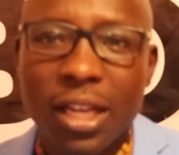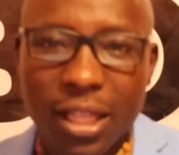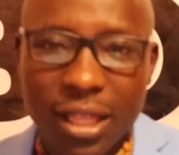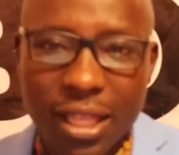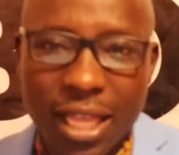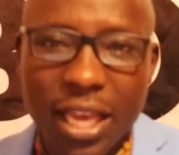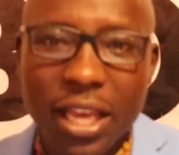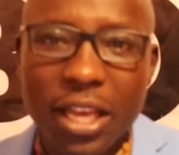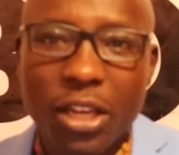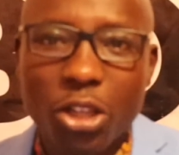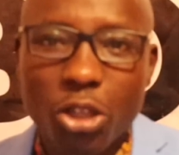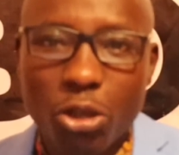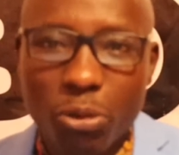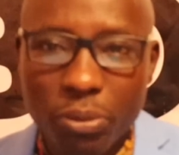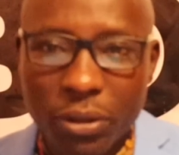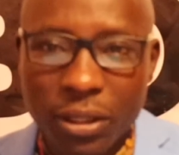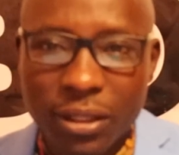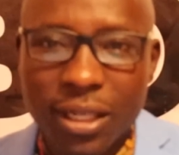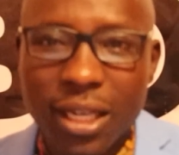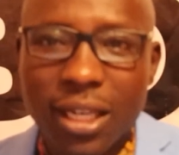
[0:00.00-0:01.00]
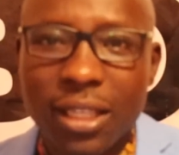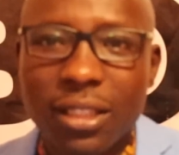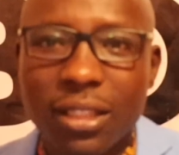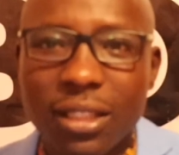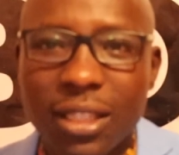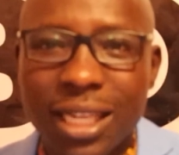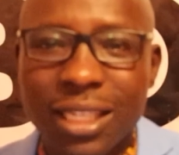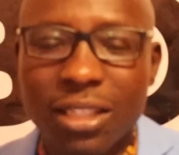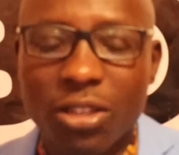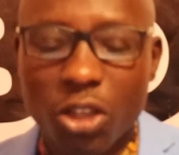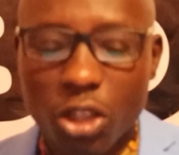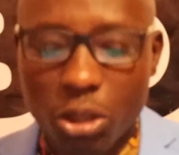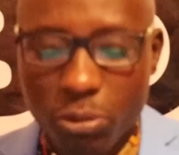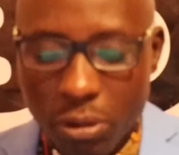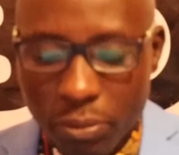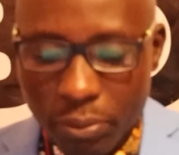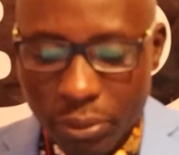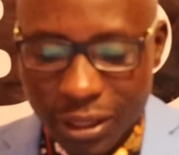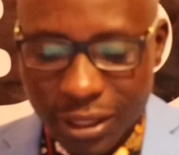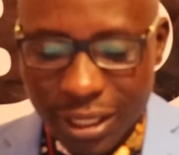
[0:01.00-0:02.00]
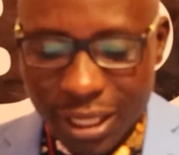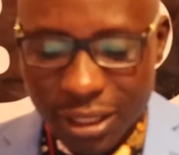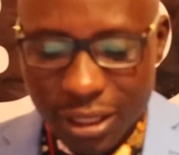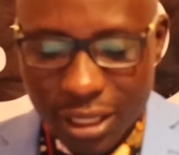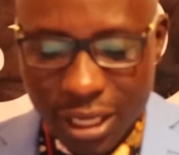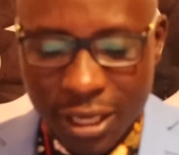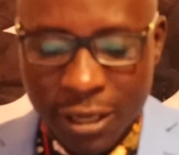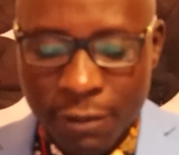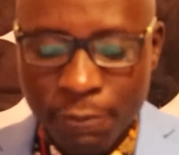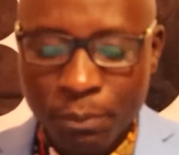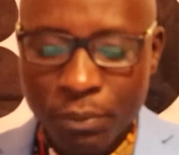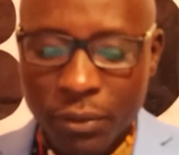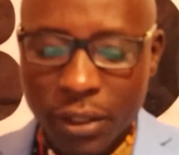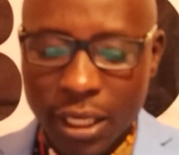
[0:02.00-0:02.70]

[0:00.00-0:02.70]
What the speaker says: they're yet to present, that is going to be presented